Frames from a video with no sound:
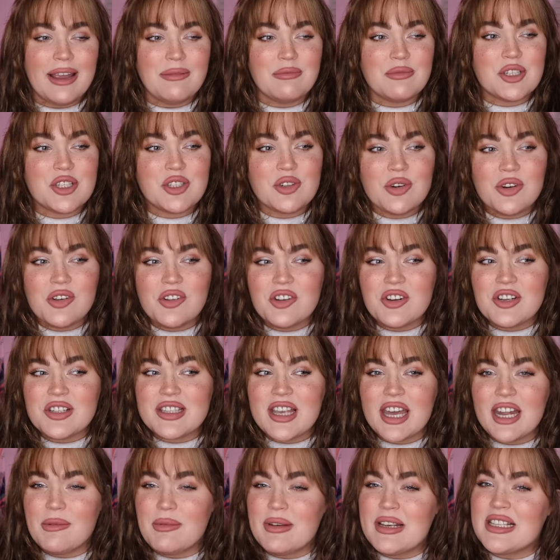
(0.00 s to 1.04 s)
I'm sure there's
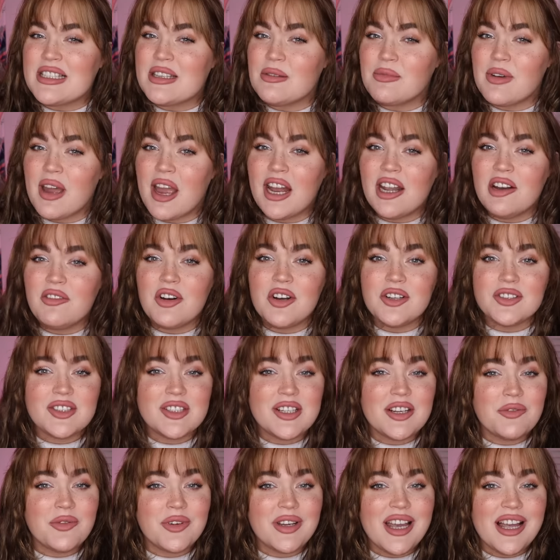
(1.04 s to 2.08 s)
gotta be some kind of
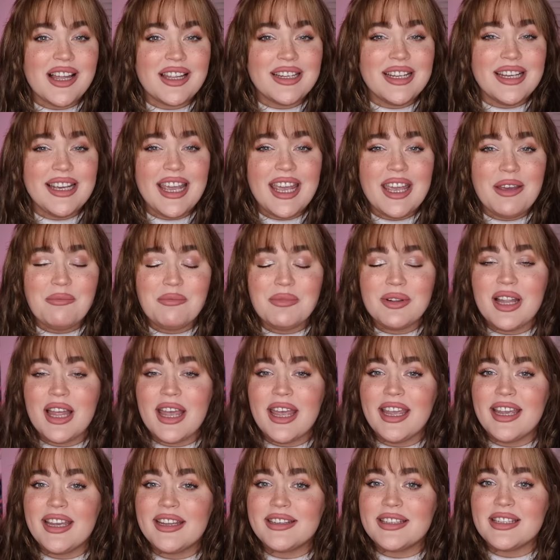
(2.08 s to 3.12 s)
alternate reality game
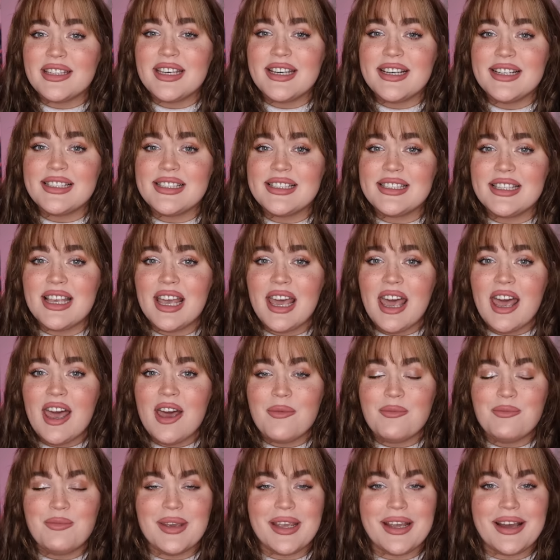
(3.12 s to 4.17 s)
playing into this,
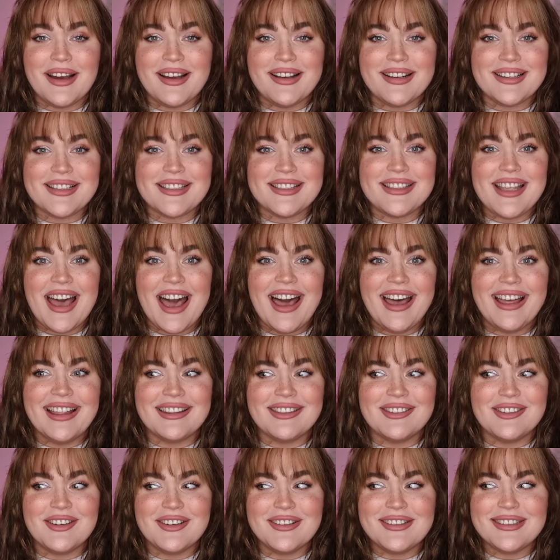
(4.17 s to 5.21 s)
because
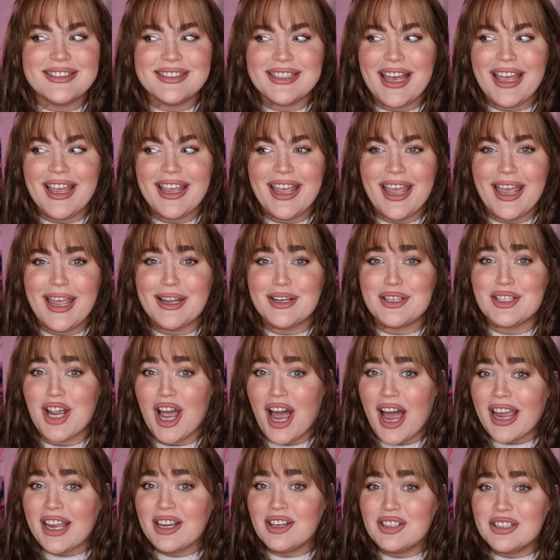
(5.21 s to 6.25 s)
that looked like a
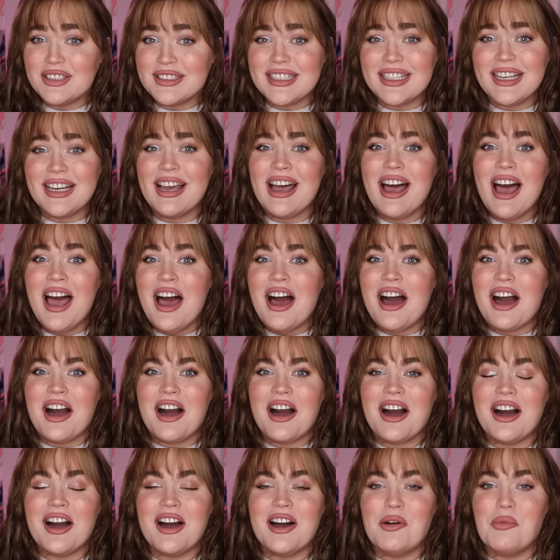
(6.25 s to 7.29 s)
child,
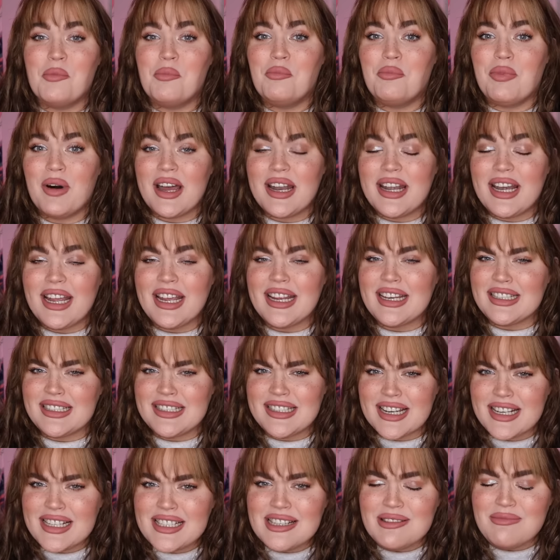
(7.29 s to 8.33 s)
but
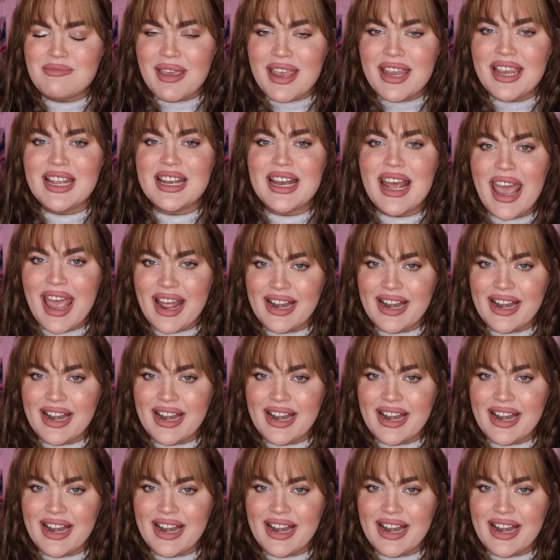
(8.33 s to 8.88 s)
it doesn't make it